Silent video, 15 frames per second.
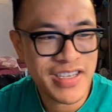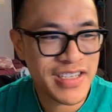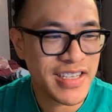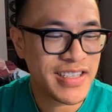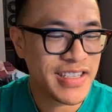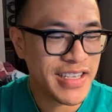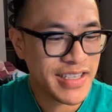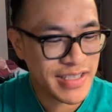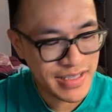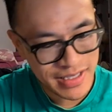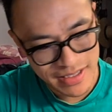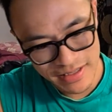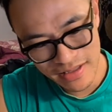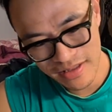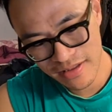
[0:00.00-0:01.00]

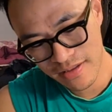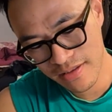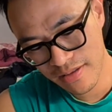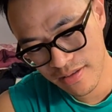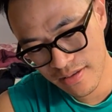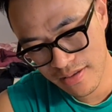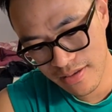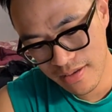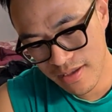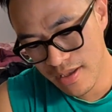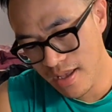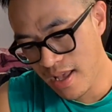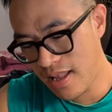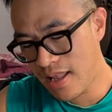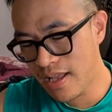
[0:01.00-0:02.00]
Deceased.
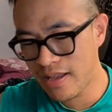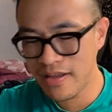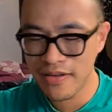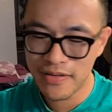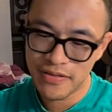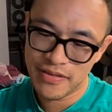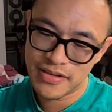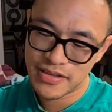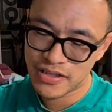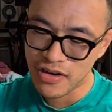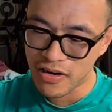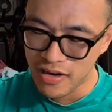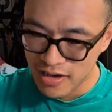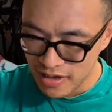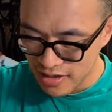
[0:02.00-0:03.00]
I like
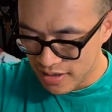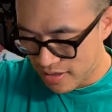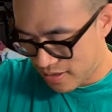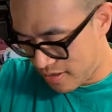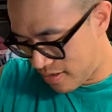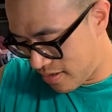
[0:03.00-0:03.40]
started it.